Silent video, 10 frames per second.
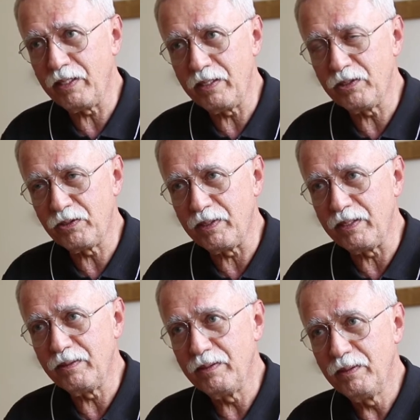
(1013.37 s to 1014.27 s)
the
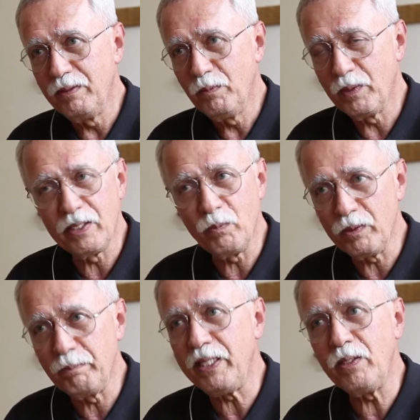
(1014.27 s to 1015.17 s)
industry, where there
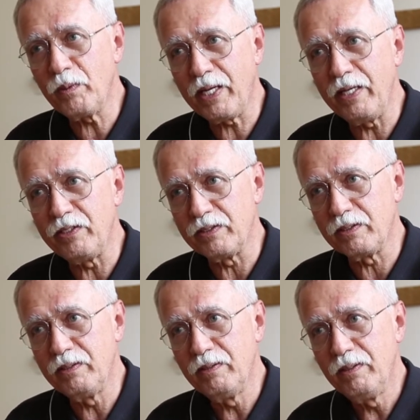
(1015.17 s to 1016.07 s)
will be no
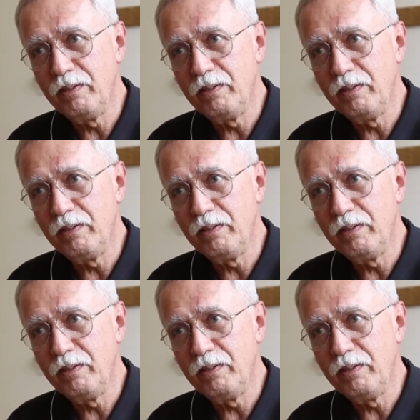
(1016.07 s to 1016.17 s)
cages.